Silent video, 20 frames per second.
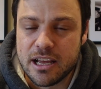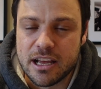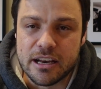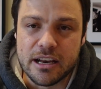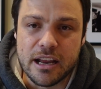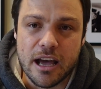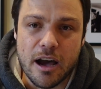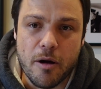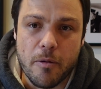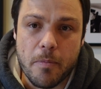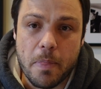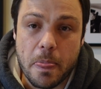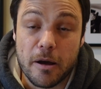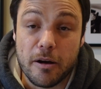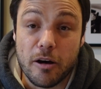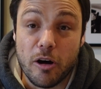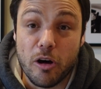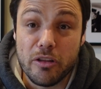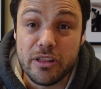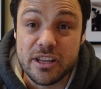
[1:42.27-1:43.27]
Now,
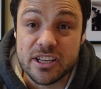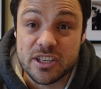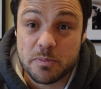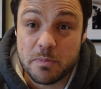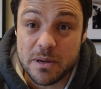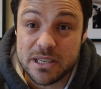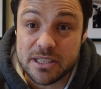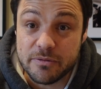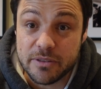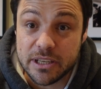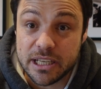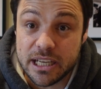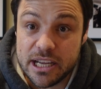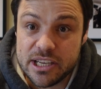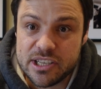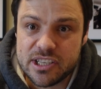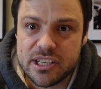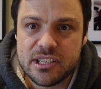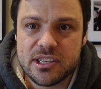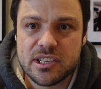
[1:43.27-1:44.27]
on the
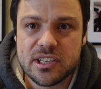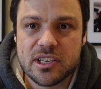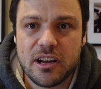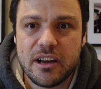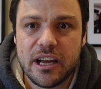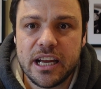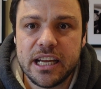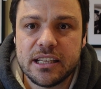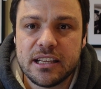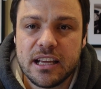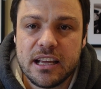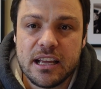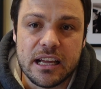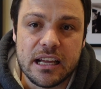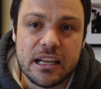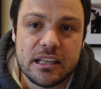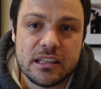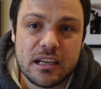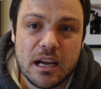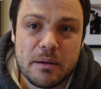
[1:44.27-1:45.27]
specification side,
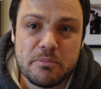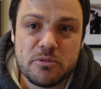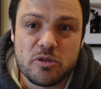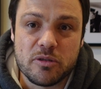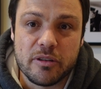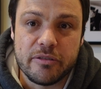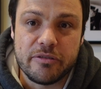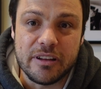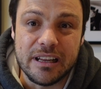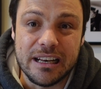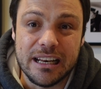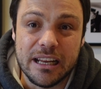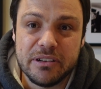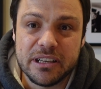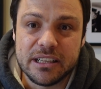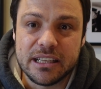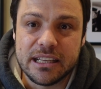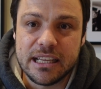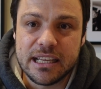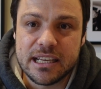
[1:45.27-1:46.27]
it comes with
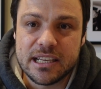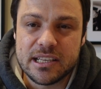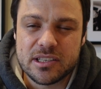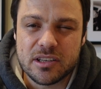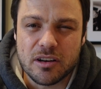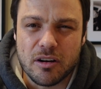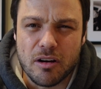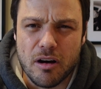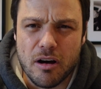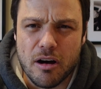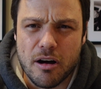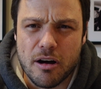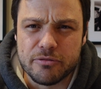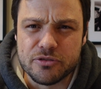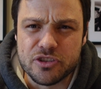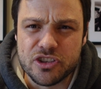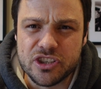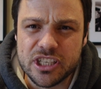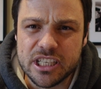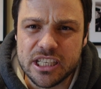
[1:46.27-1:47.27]
11 gigs of
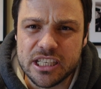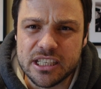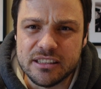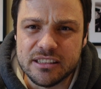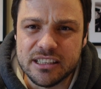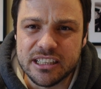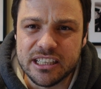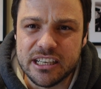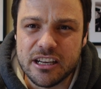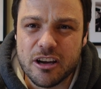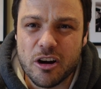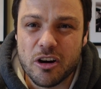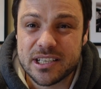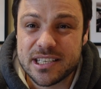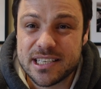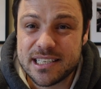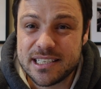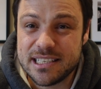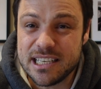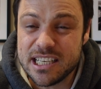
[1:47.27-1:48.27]

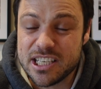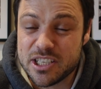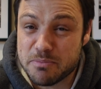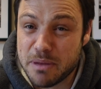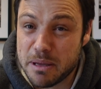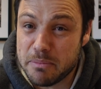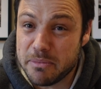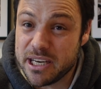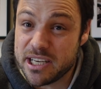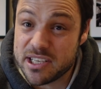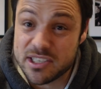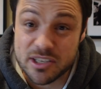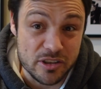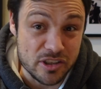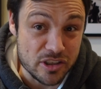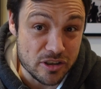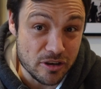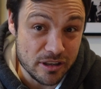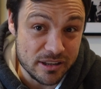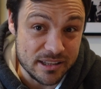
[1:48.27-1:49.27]
GDDR6 memory, so
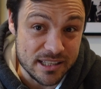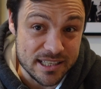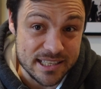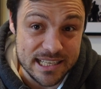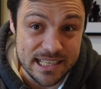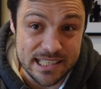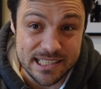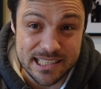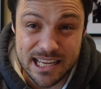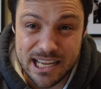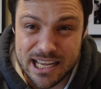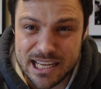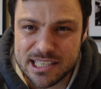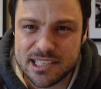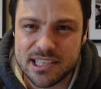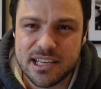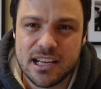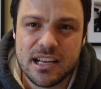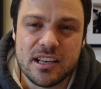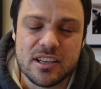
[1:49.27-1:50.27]
it's not the
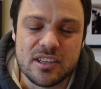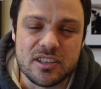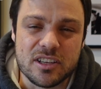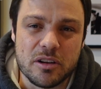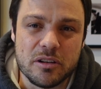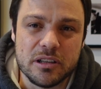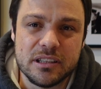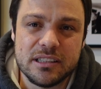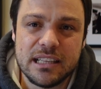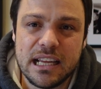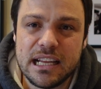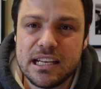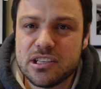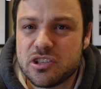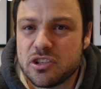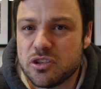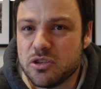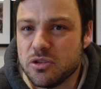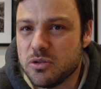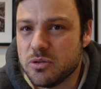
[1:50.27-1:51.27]
6X, so it
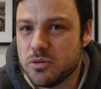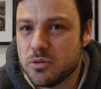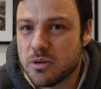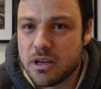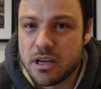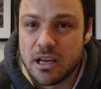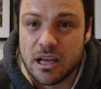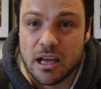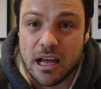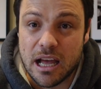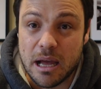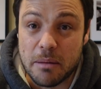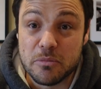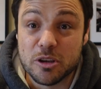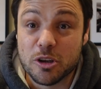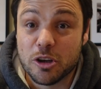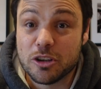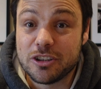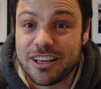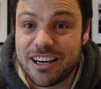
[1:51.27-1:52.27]
tends to um,
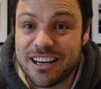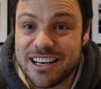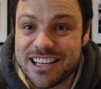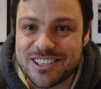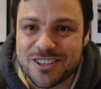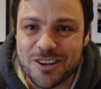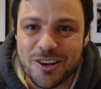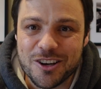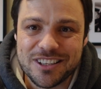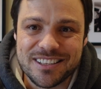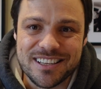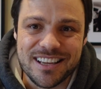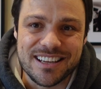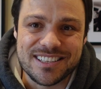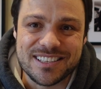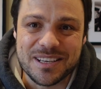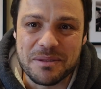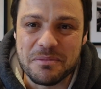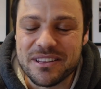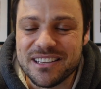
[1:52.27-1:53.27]
not run as hot
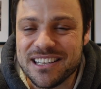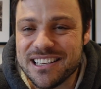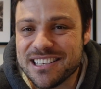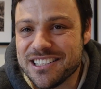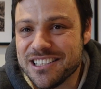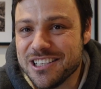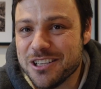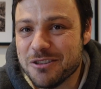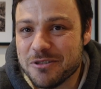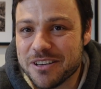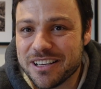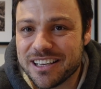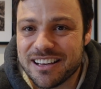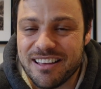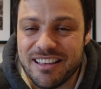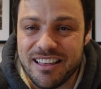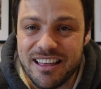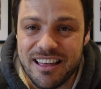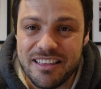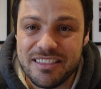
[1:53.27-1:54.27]
as some of these newer
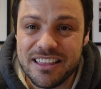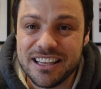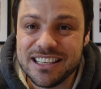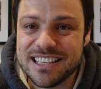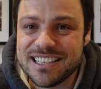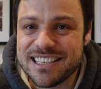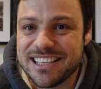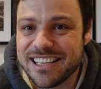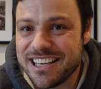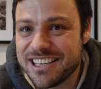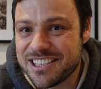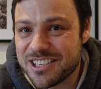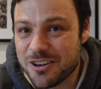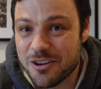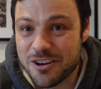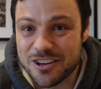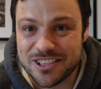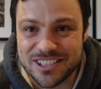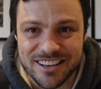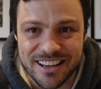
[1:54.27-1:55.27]
uh, 30 series
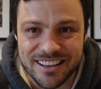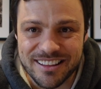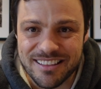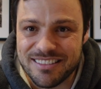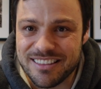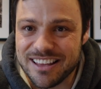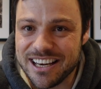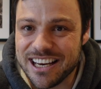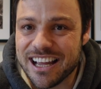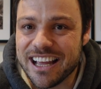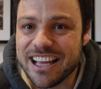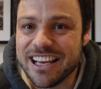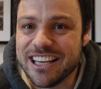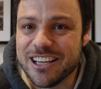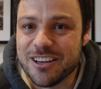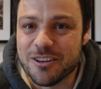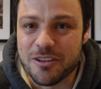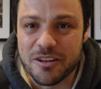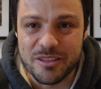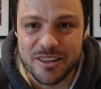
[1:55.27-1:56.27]
cards like the
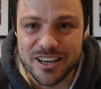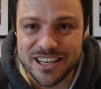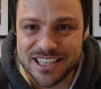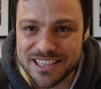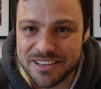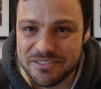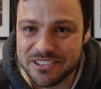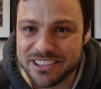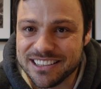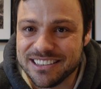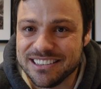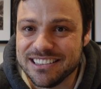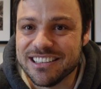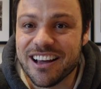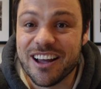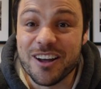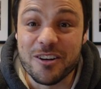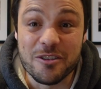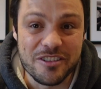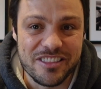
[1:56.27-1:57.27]
3080 or 3070 Ti
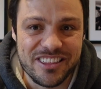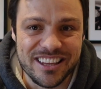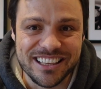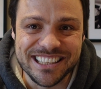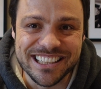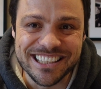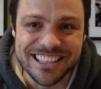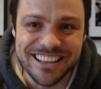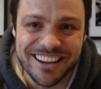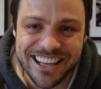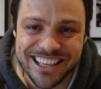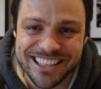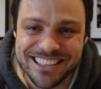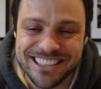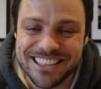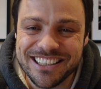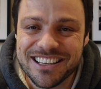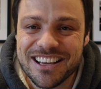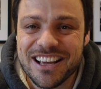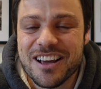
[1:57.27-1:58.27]
or
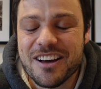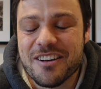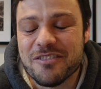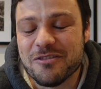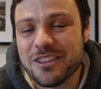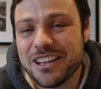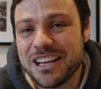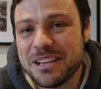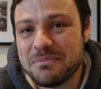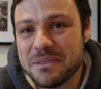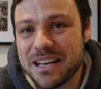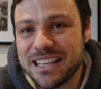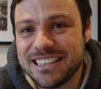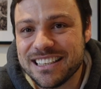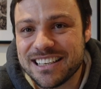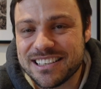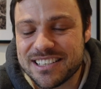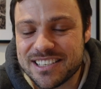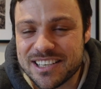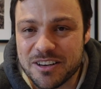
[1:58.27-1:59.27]
3090 for that
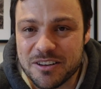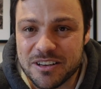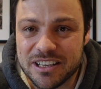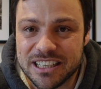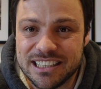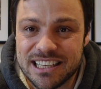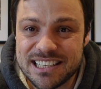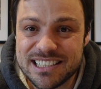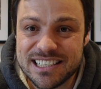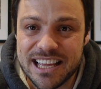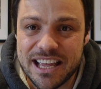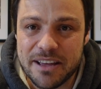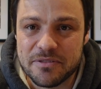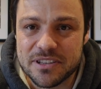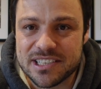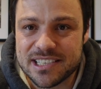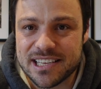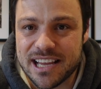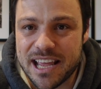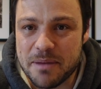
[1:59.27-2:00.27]
matter, so it doesn't have
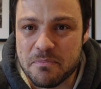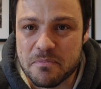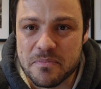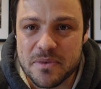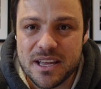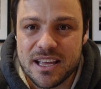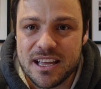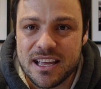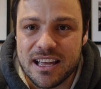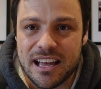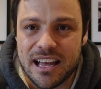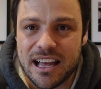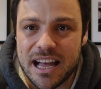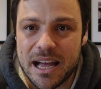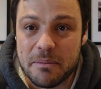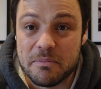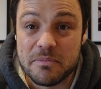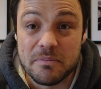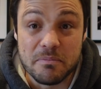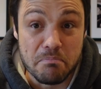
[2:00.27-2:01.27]
the same
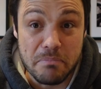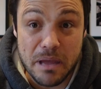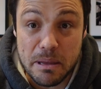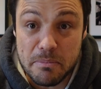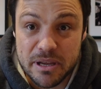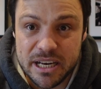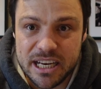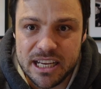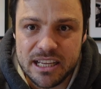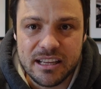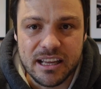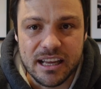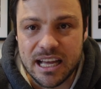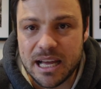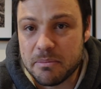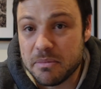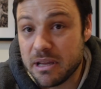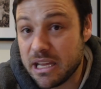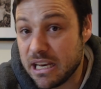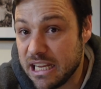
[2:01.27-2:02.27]
um, memory,
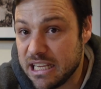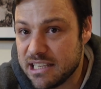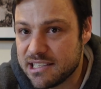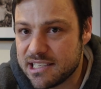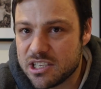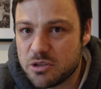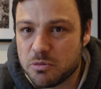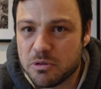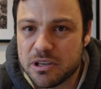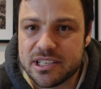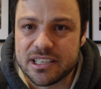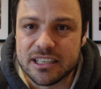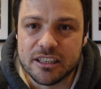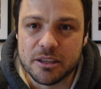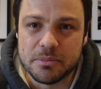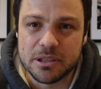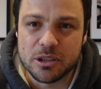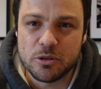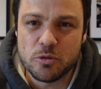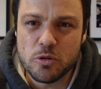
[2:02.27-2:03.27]
um, and hence this one a
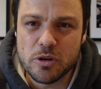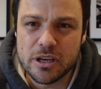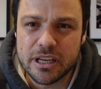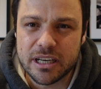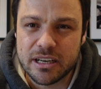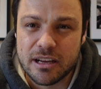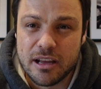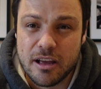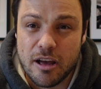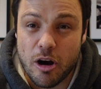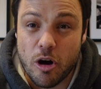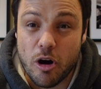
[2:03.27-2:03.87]
little bit cooler.